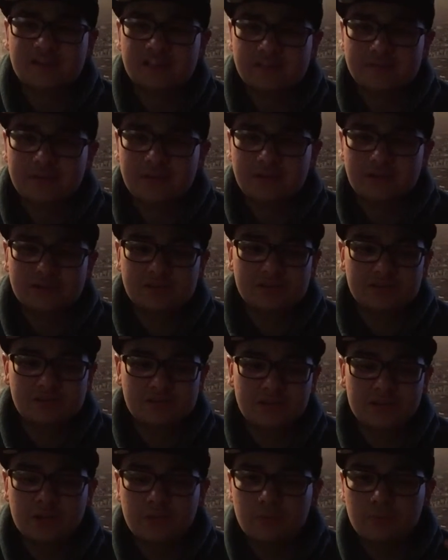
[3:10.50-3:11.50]

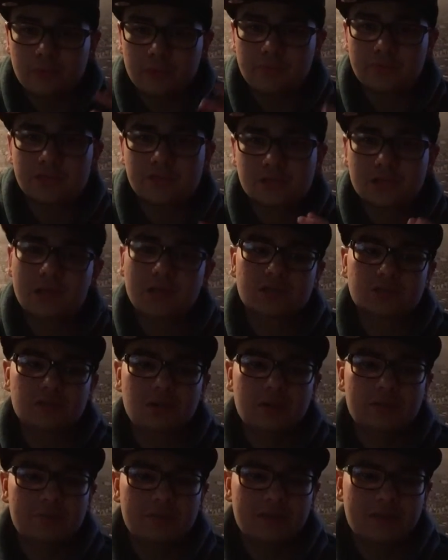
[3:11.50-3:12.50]
experiences that are really
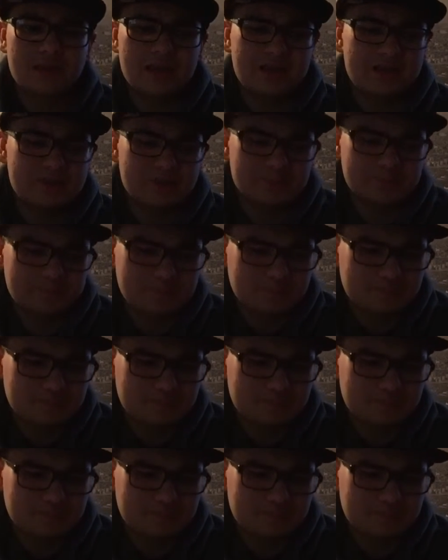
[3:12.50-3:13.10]
jaw-dropping, and